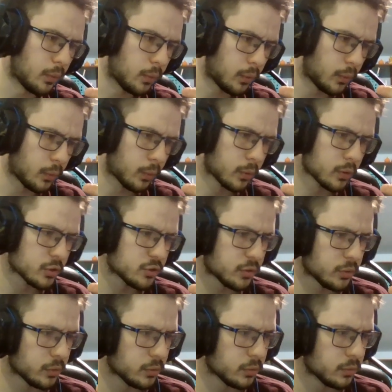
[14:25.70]

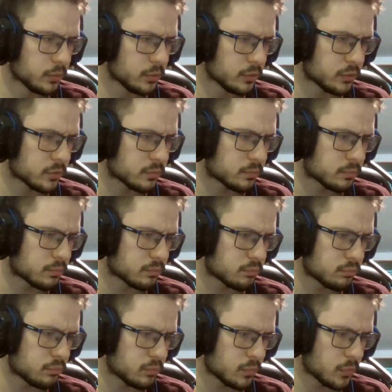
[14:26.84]
Orzel
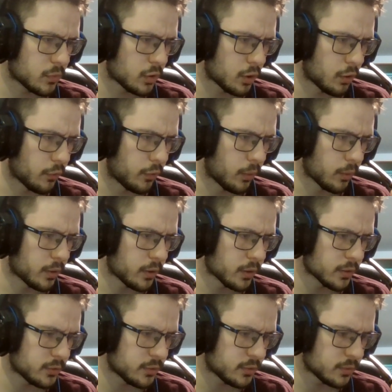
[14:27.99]

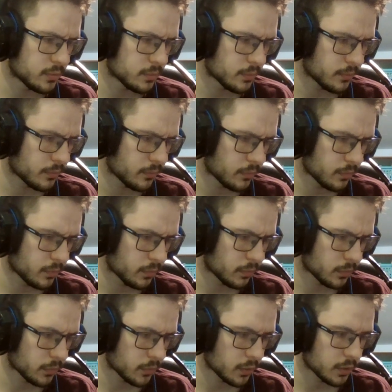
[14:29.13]
Evocist.
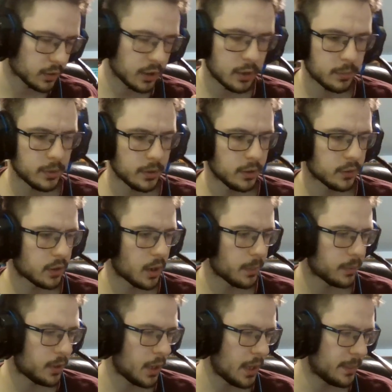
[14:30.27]
At the beginning of your
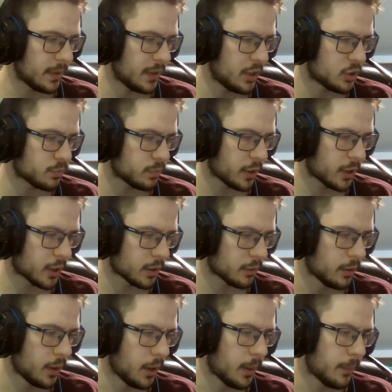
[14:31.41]
upkeep, each player
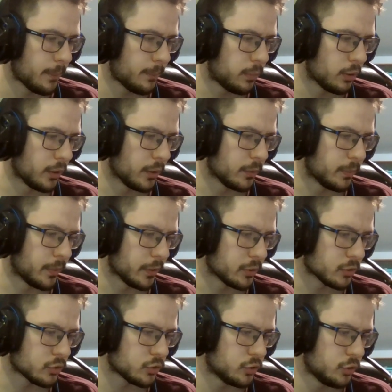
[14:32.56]
put
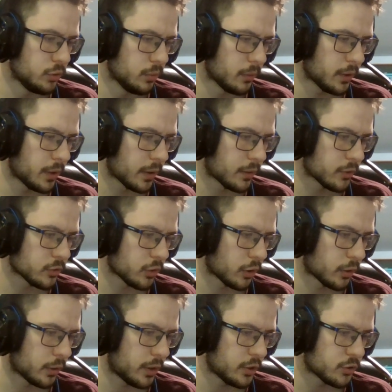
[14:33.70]
2 1 counters on a
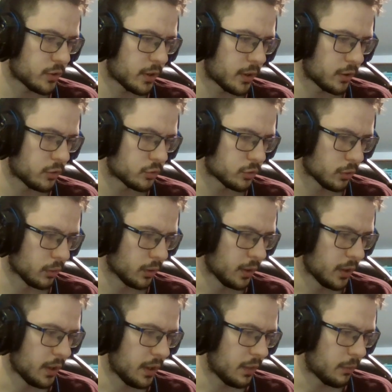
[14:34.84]
creature they control.
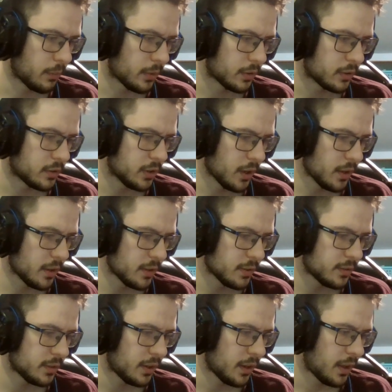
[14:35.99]
If the player does,
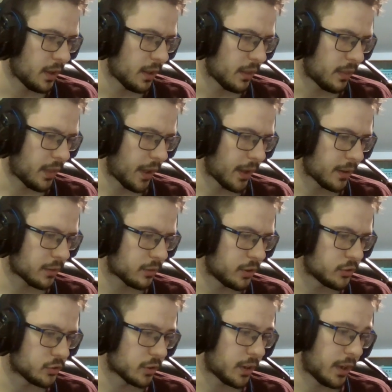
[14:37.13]
that creature
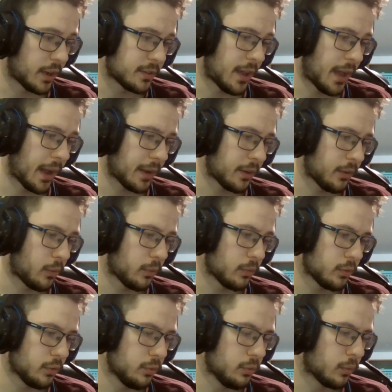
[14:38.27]
can't attack
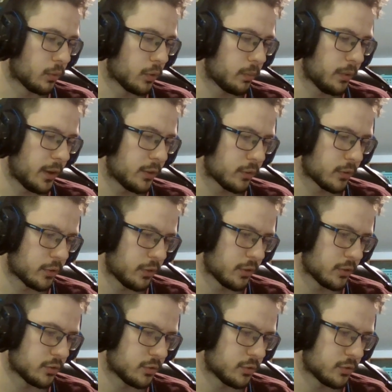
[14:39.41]
you or the planeswalker